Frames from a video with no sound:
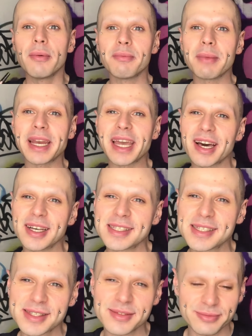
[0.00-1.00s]
My
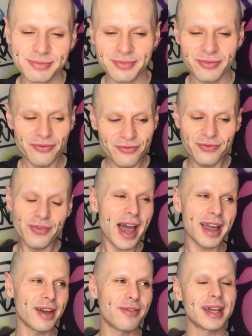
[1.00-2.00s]
nails.
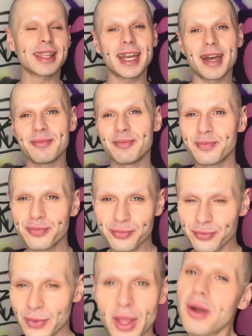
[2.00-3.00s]
Fuck, I fucked that up.
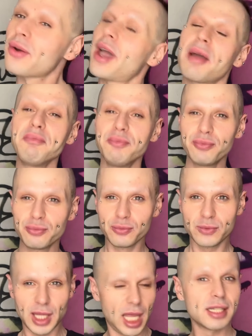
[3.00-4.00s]
Okay,
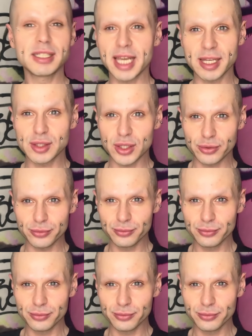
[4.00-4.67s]
take 2.